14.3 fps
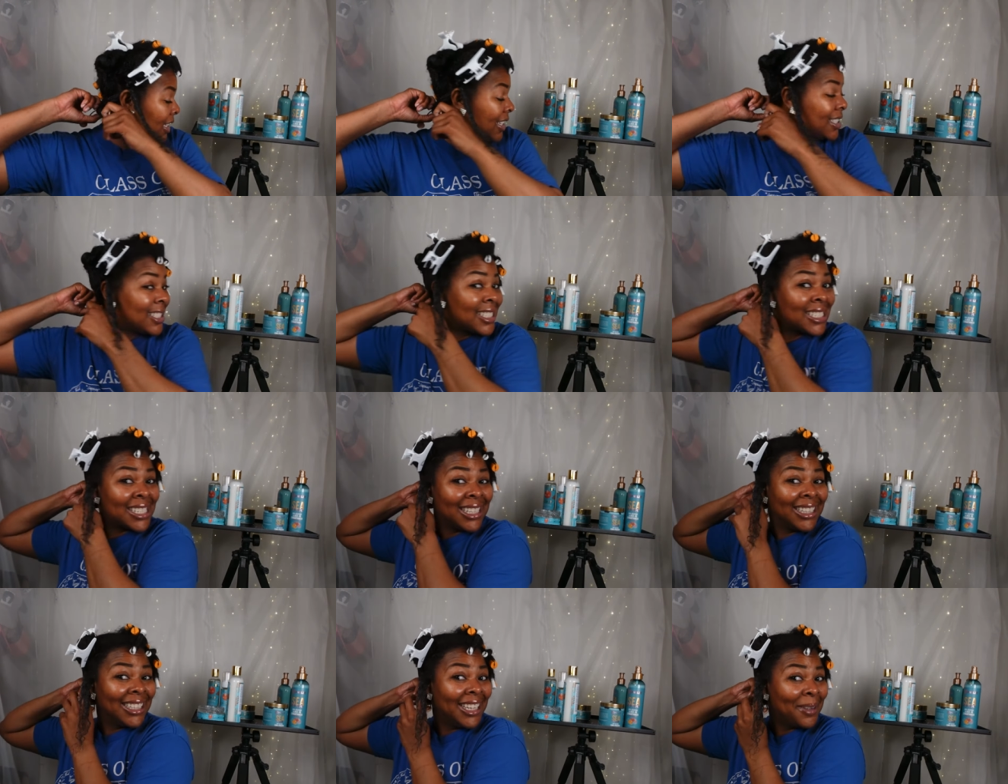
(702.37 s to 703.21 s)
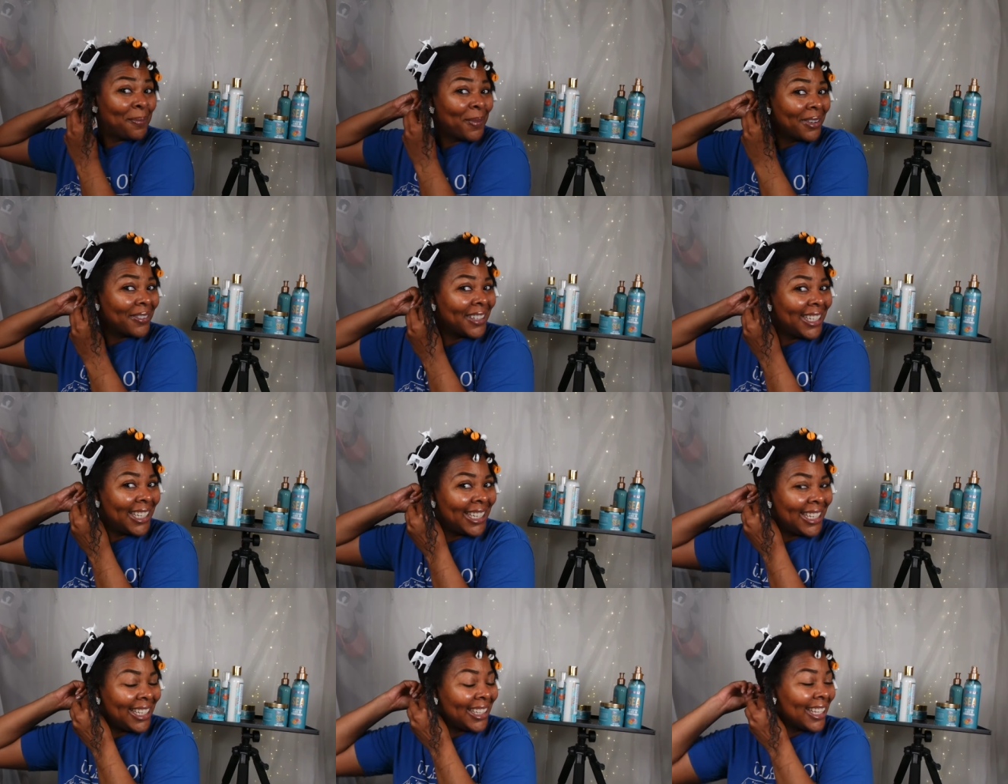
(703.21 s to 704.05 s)
It's
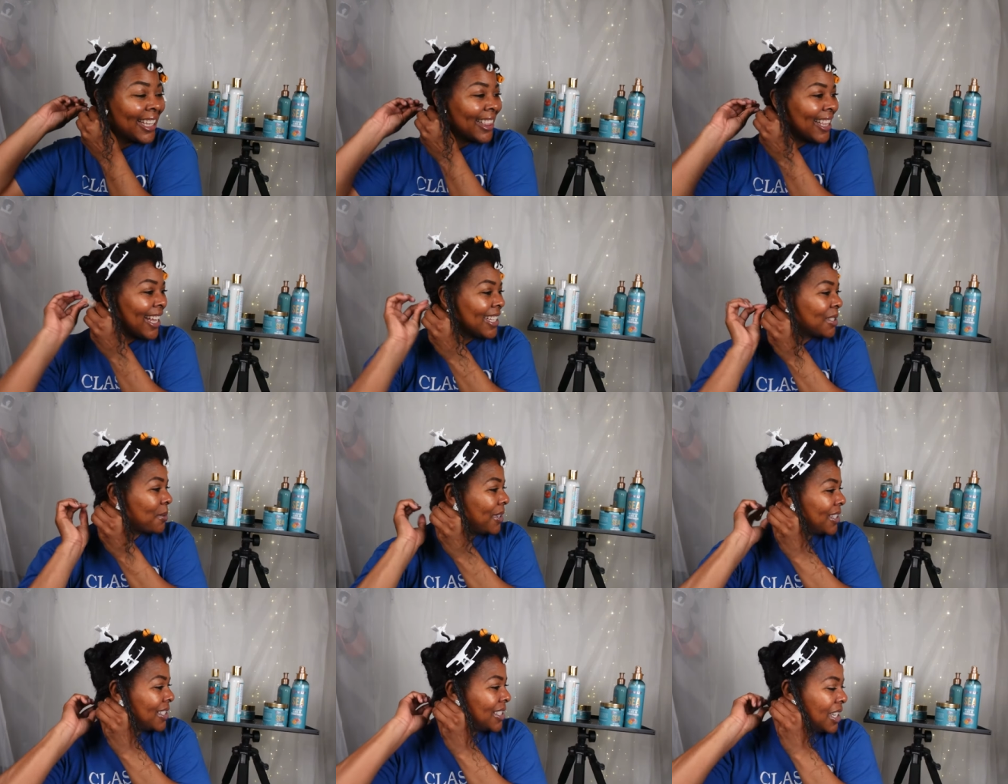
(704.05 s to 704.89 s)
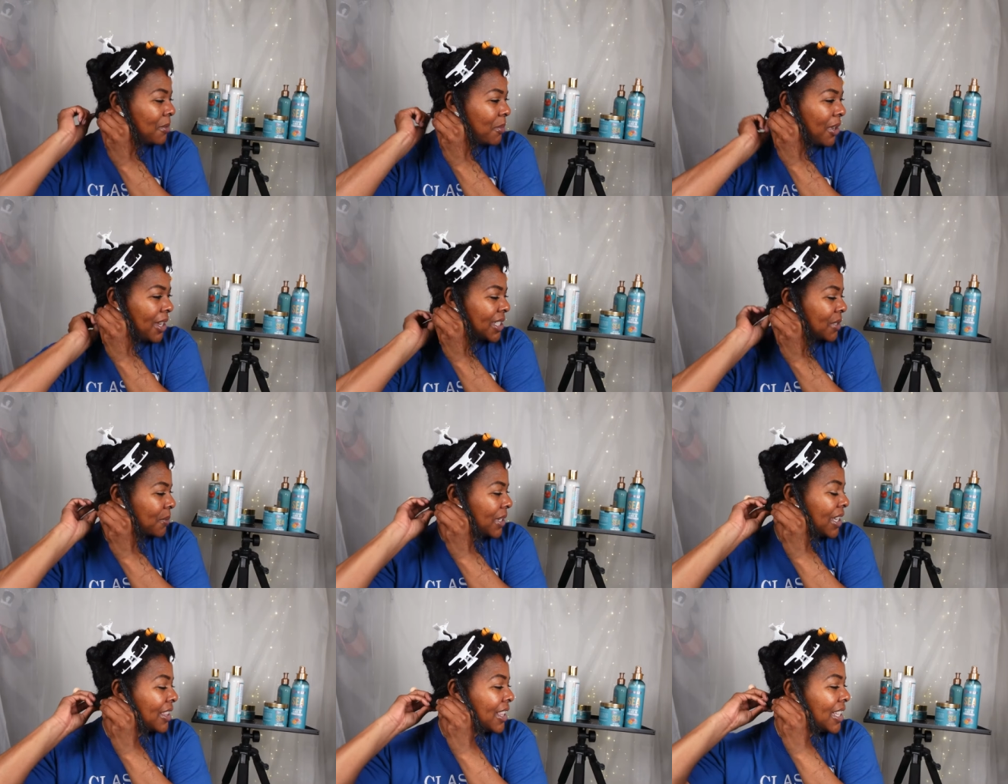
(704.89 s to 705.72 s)
slippery. Like, that's what sea moss sea moss,
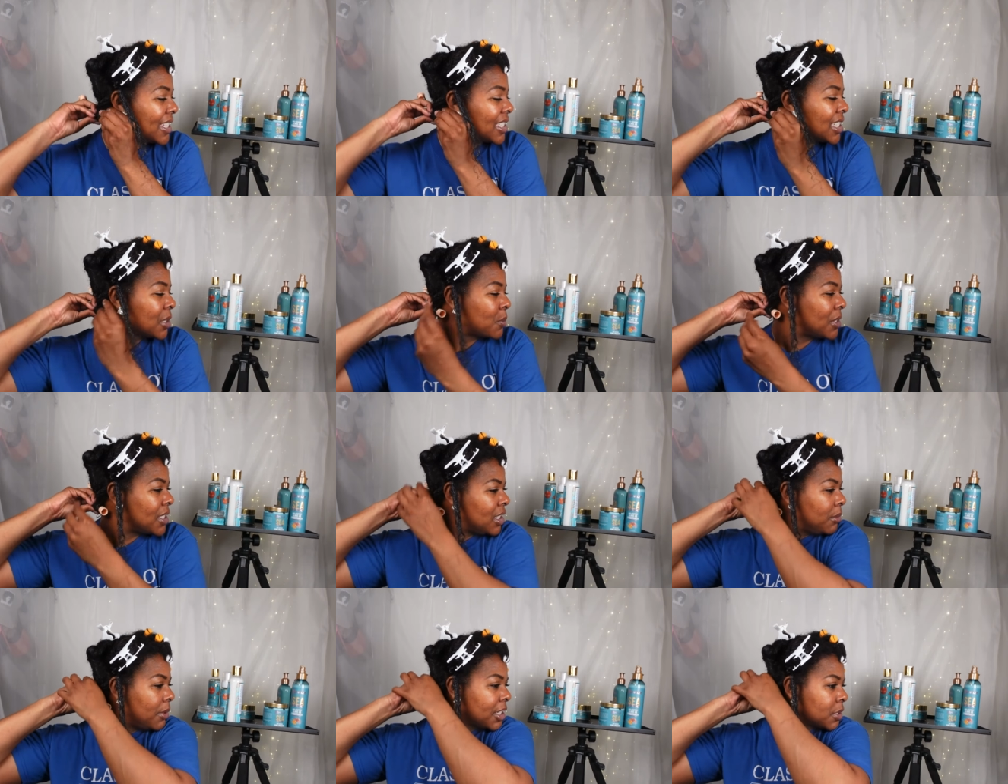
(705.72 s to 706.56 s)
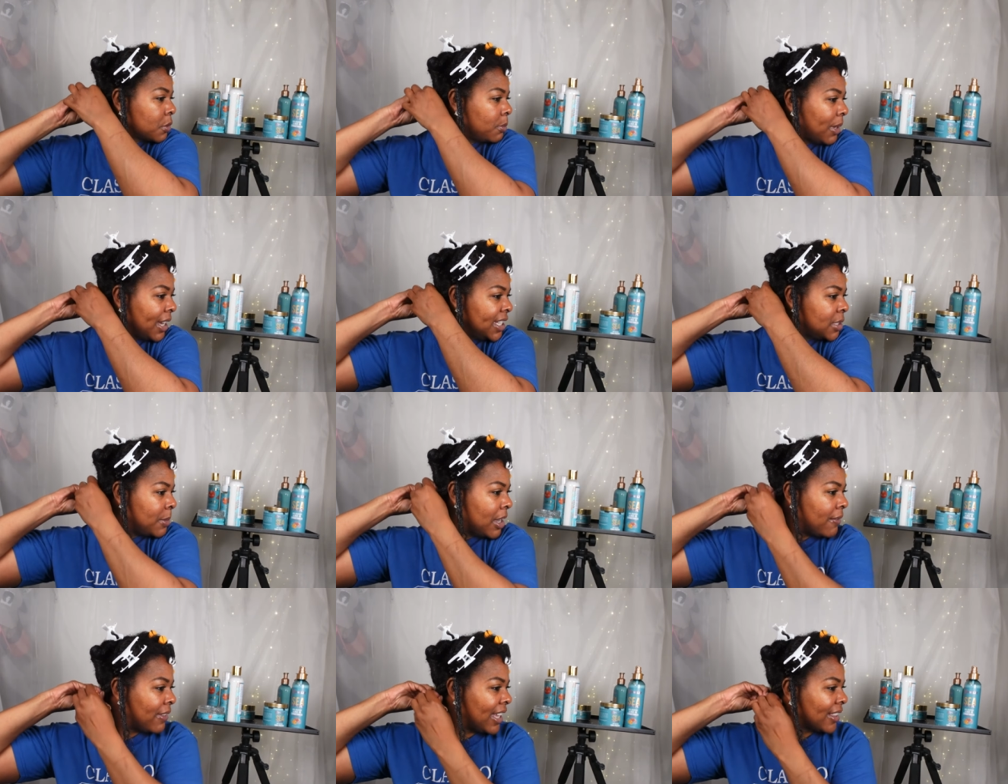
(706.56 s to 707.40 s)
it, this is what sea moss reminds me
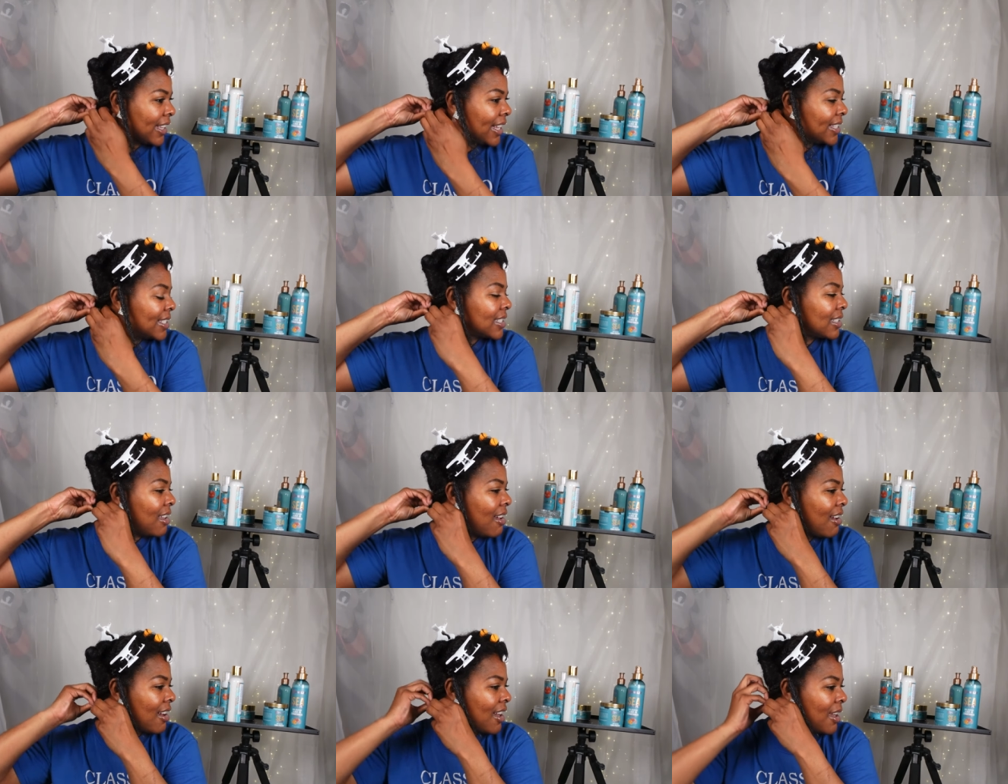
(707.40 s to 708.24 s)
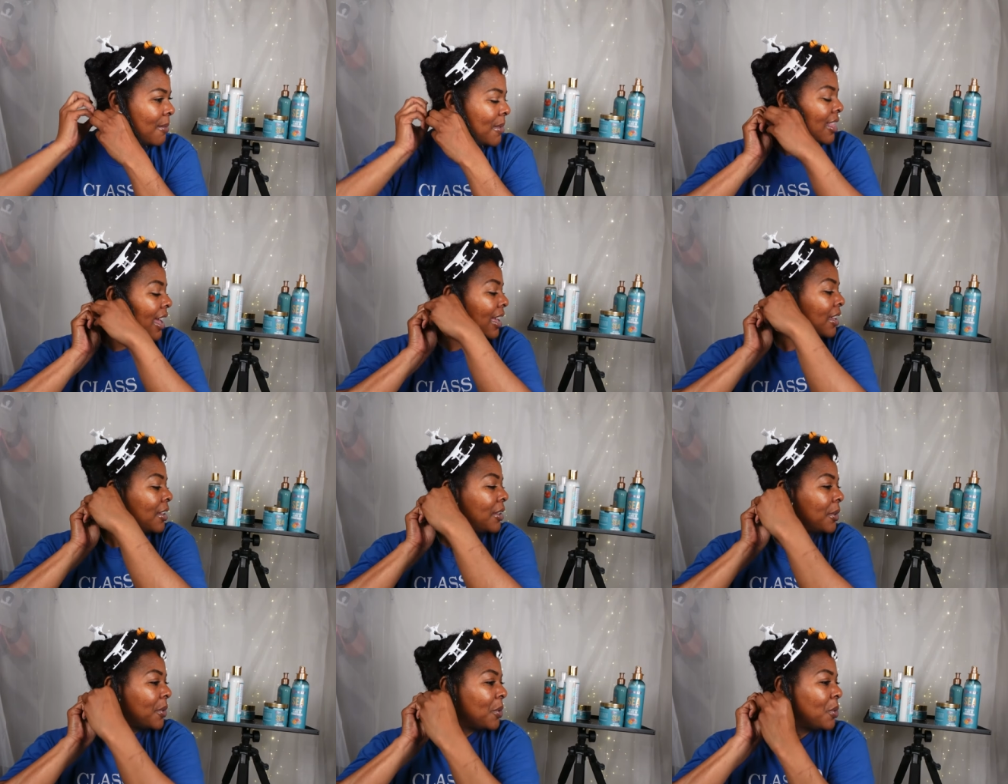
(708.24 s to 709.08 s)
of, like that slime, that
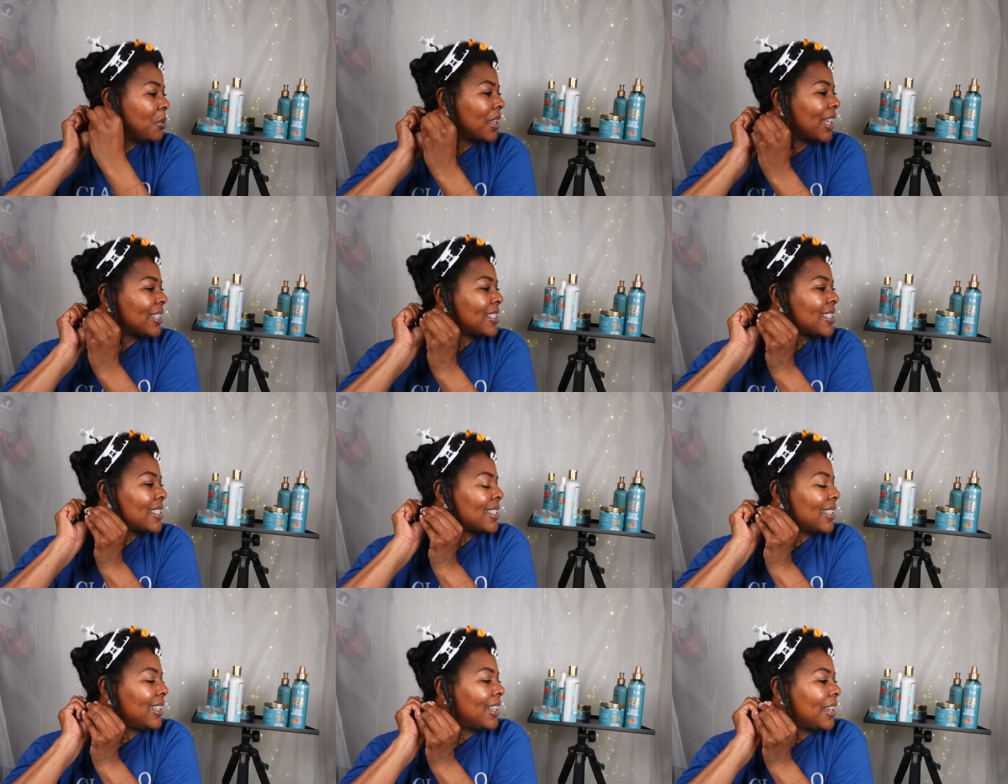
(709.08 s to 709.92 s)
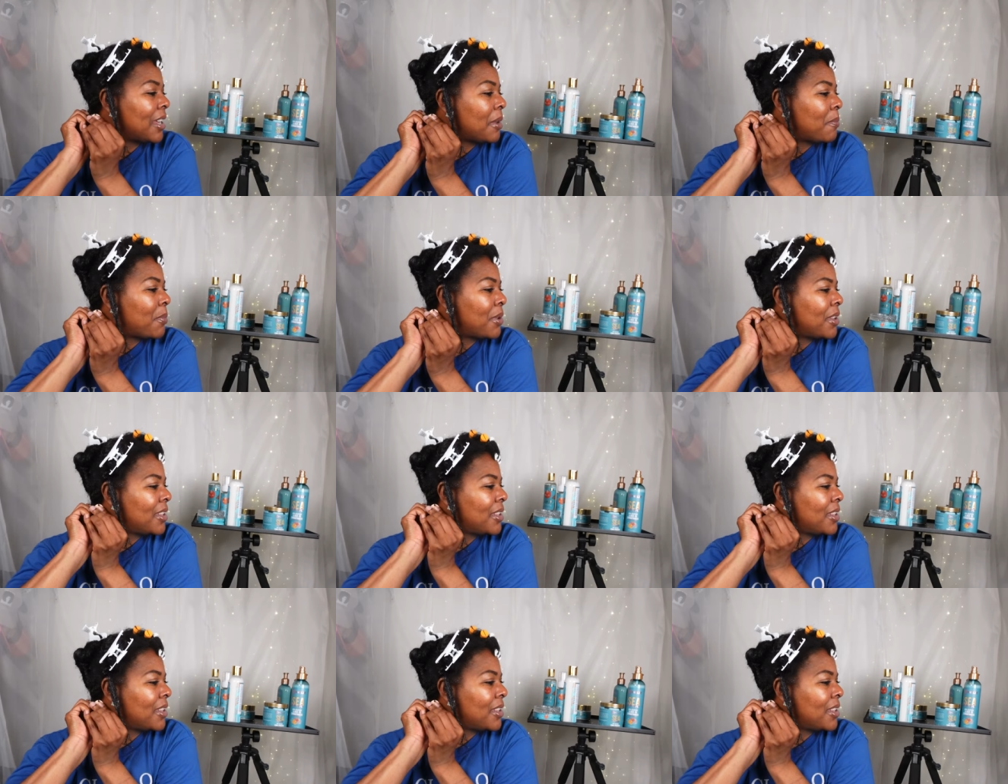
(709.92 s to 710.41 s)
goo, that slip.